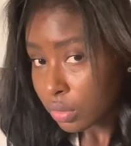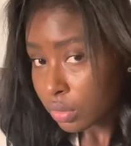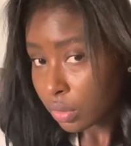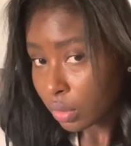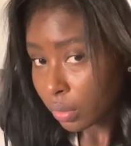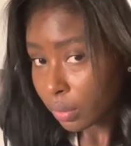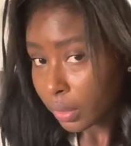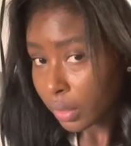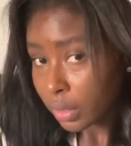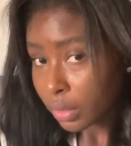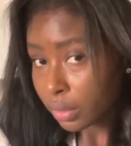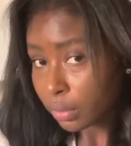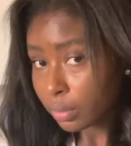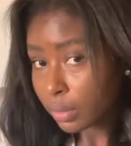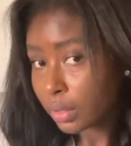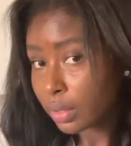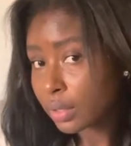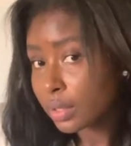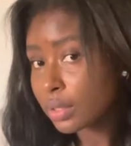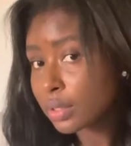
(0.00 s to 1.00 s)
so we're gonna
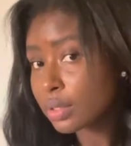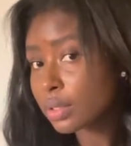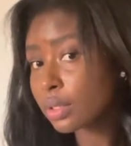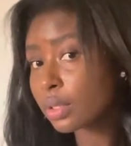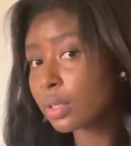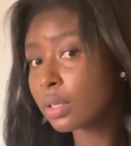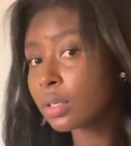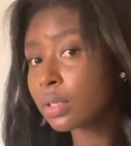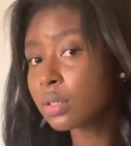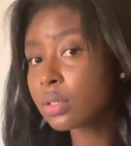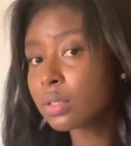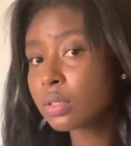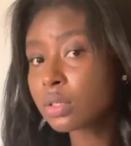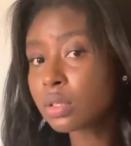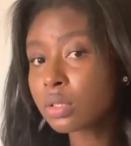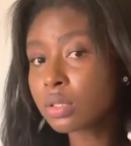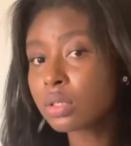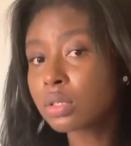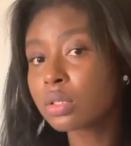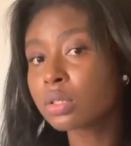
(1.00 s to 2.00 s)
release
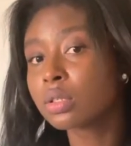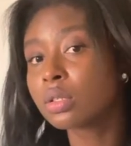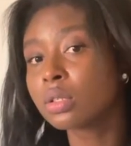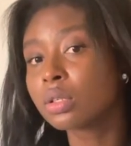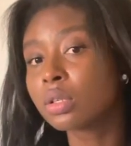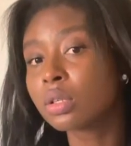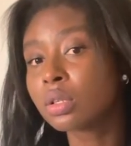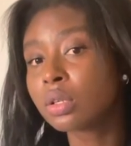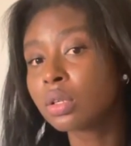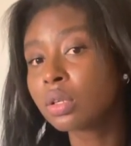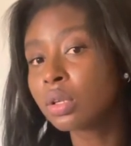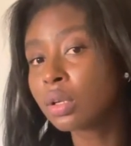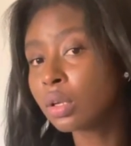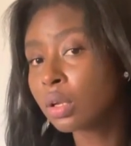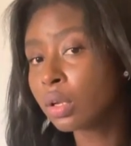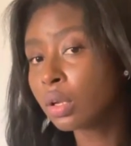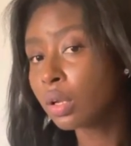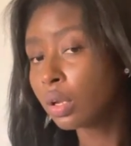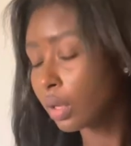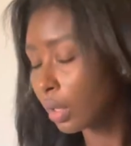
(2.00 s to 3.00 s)
this
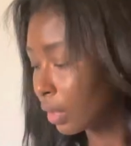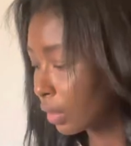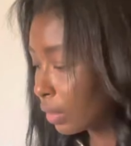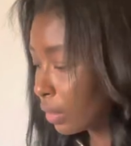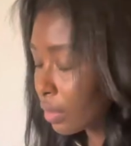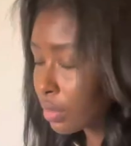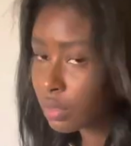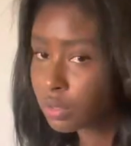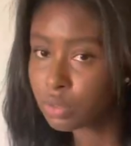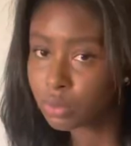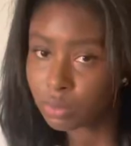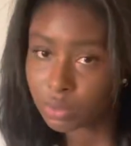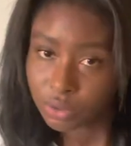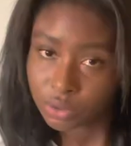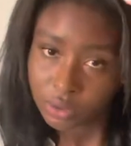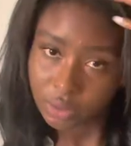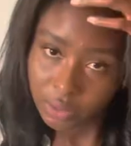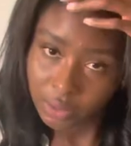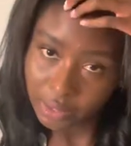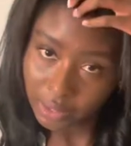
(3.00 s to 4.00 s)
and this is what
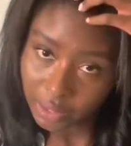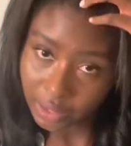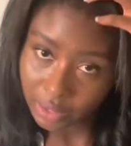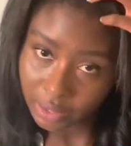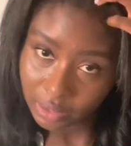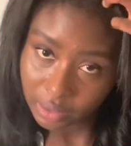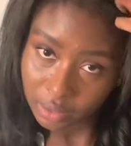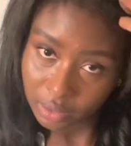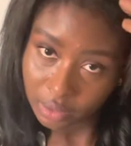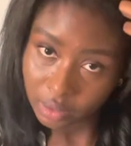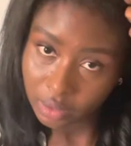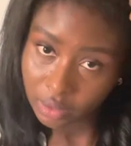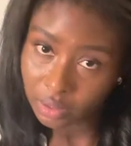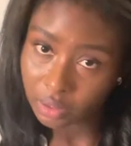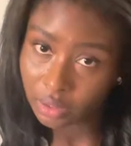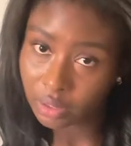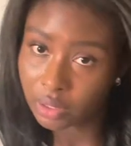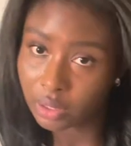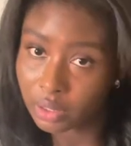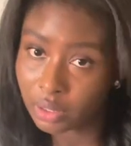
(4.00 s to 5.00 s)
you get
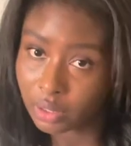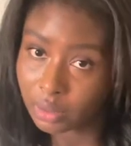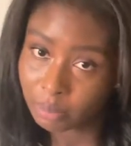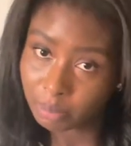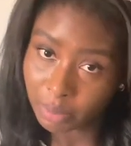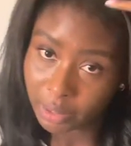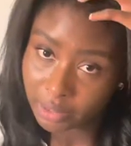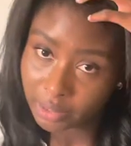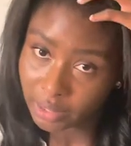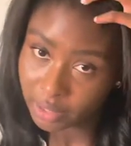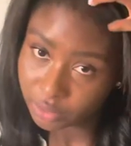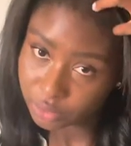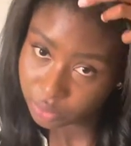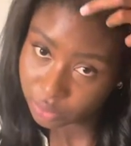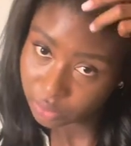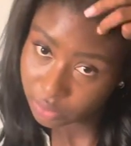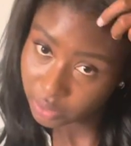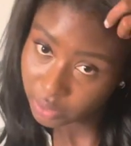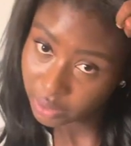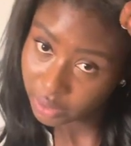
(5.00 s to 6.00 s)
and my
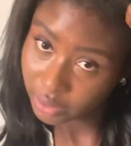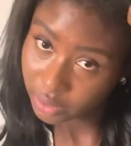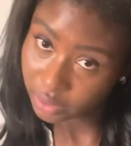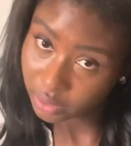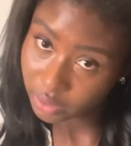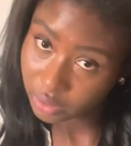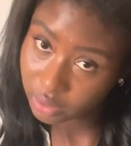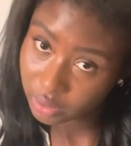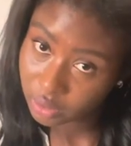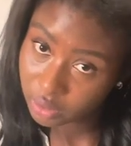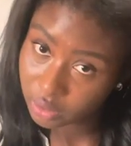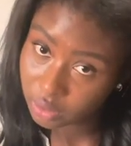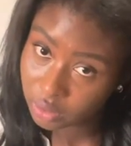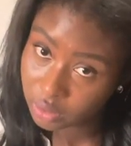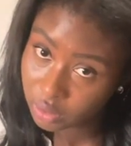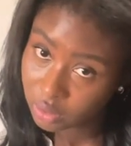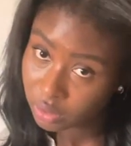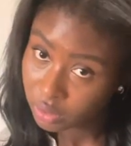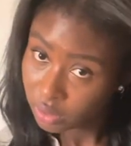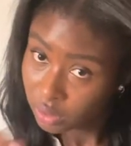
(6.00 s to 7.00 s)
natural hair
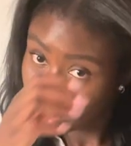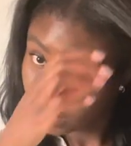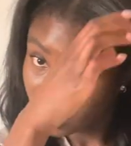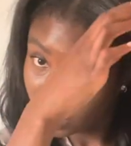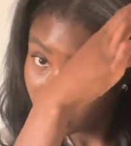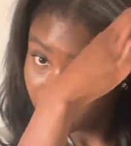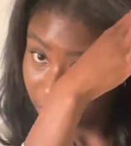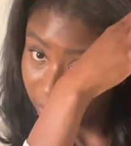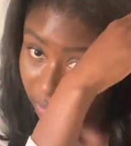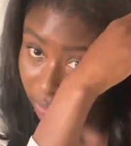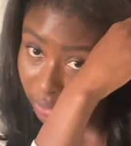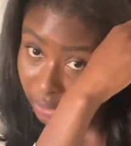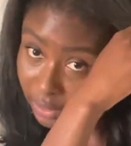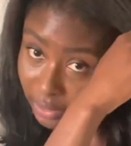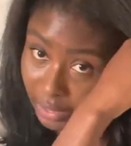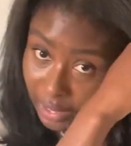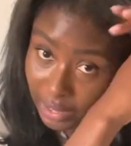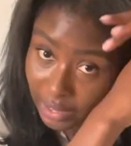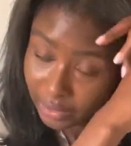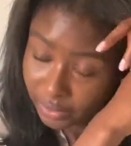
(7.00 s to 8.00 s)
I'm gonna
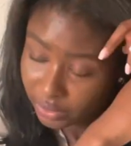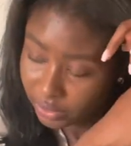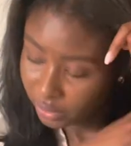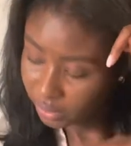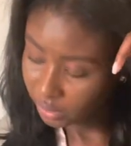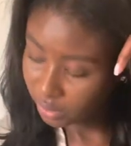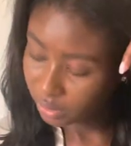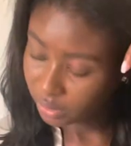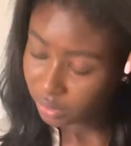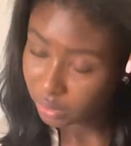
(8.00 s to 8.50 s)
gather